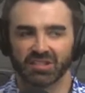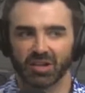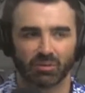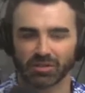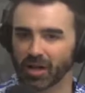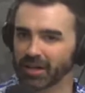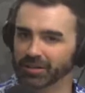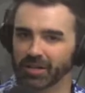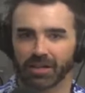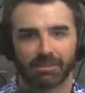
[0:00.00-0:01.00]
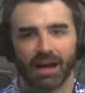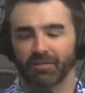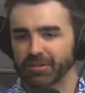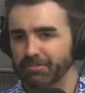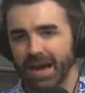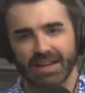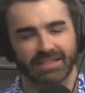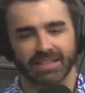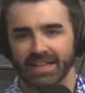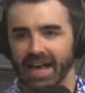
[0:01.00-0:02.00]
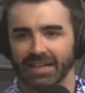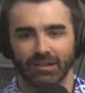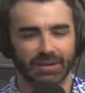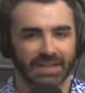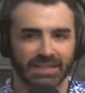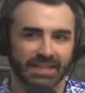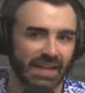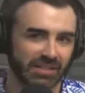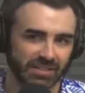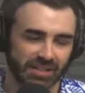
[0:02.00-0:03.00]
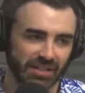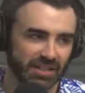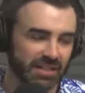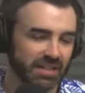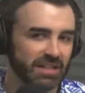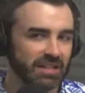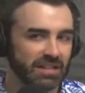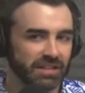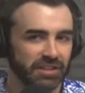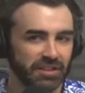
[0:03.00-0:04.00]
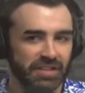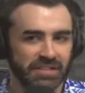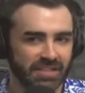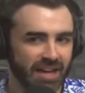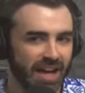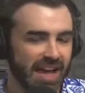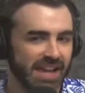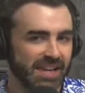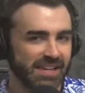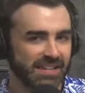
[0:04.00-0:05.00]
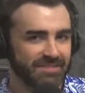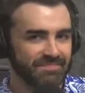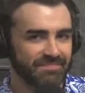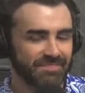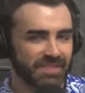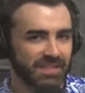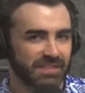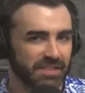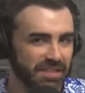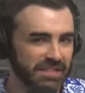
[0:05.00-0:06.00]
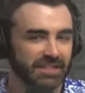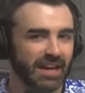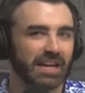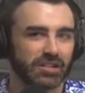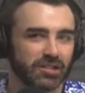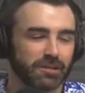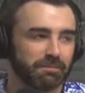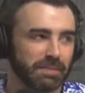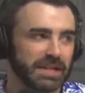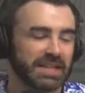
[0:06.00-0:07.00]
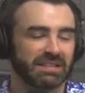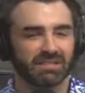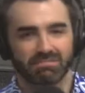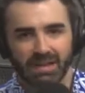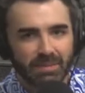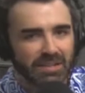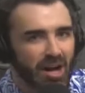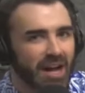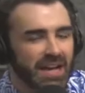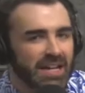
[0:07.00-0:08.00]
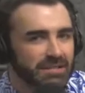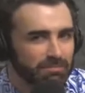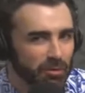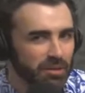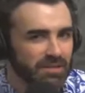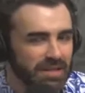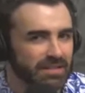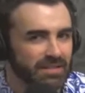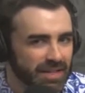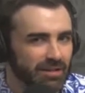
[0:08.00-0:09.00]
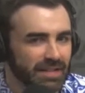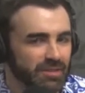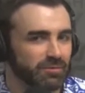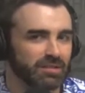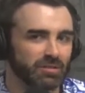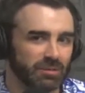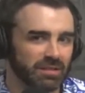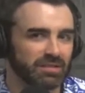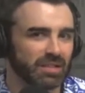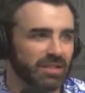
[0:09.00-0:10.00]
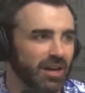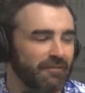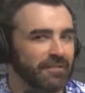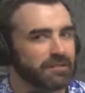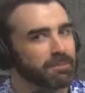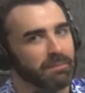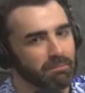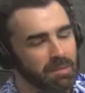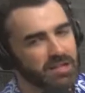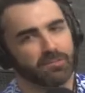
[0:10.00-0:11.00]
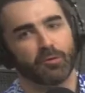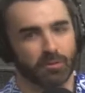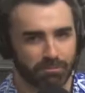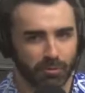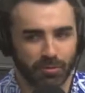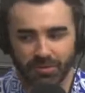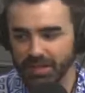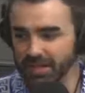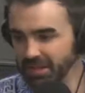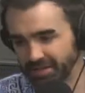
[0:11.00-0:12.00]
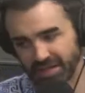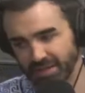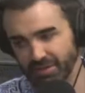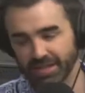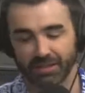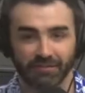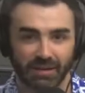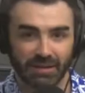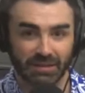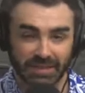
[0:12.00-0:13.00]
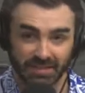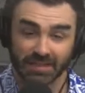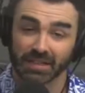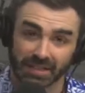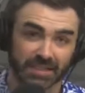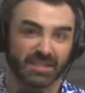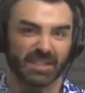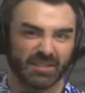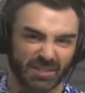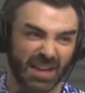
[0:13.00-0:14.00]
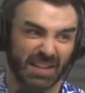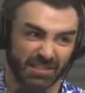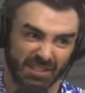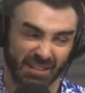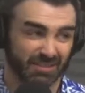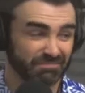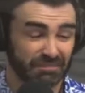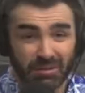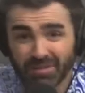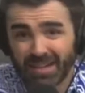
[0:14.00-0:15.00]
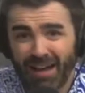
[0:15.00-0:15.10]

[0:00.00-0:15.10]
you know, we're talking all about this passing attack going into next year. This guy should be maybe not as important necessarily as Russell Wilson to the offense, but much more important than he was at the very least considered last year. He was an